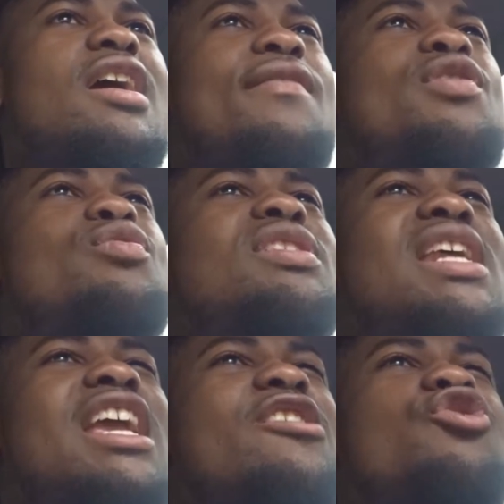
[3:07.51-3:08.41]
If you
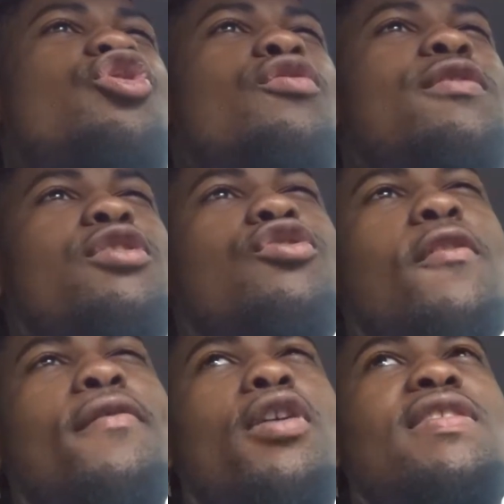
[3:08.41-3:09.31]
seeking the truth
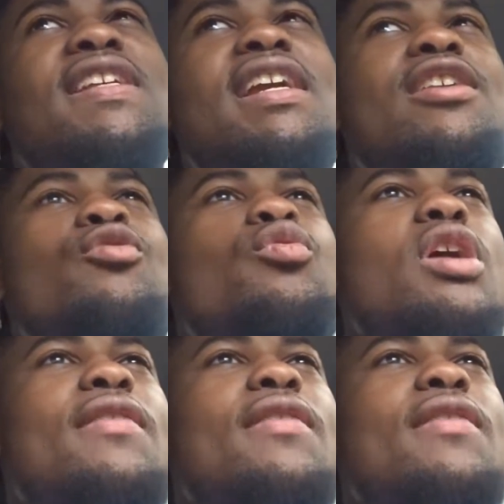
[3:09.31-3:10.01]
go seek you.